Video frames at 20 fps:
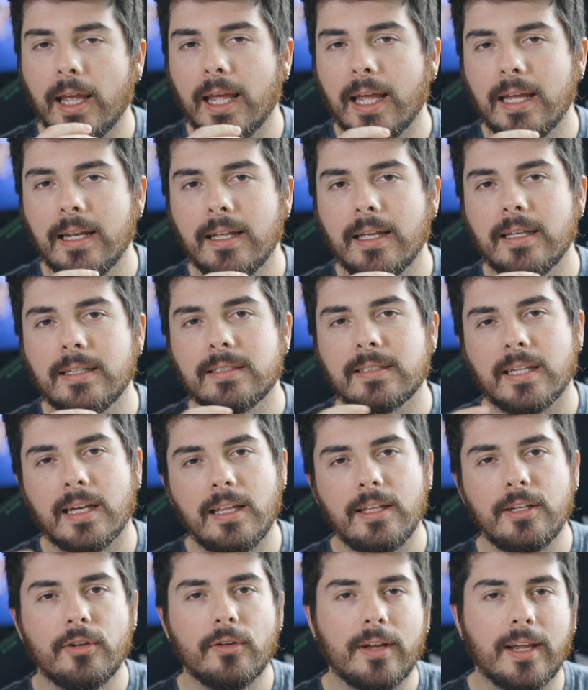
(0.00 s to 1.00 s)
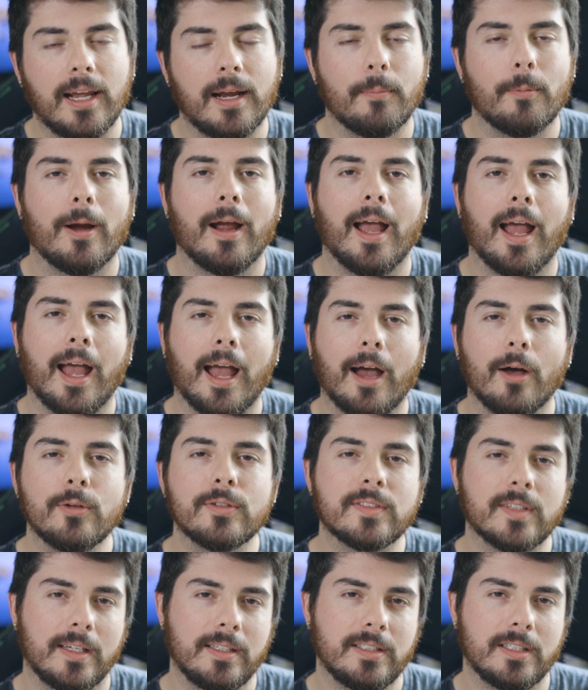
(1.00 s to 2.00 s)
It is telling your camera how
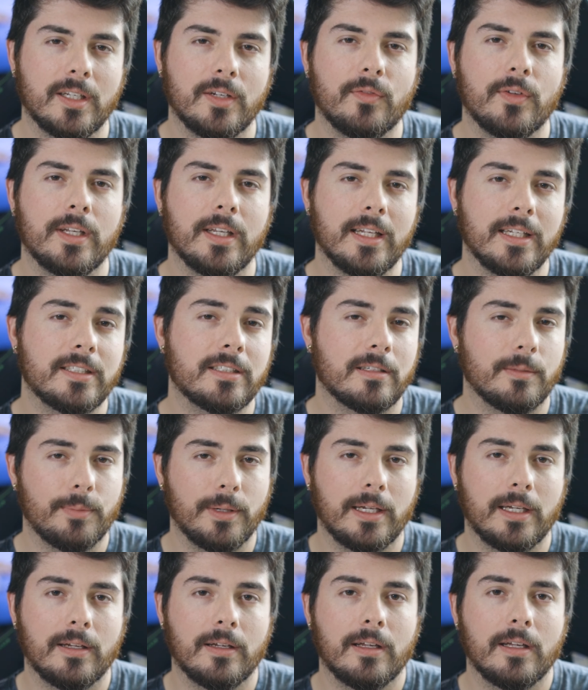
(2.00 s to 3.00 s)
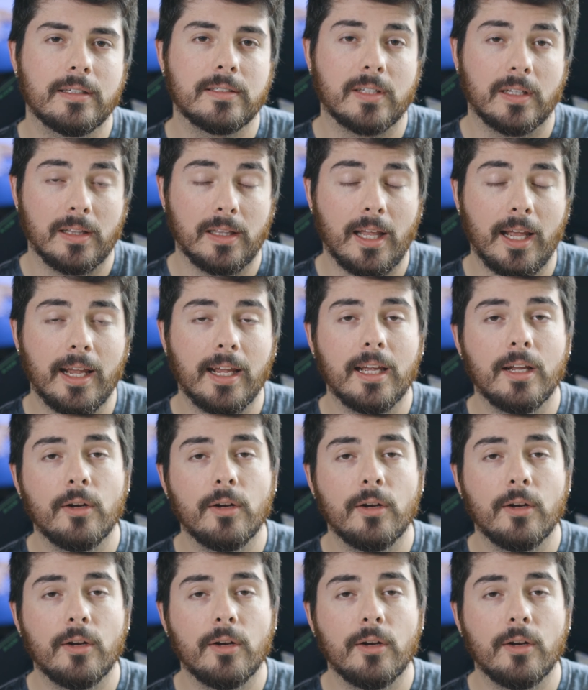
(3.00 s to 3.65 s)
sensitive it needs to be to light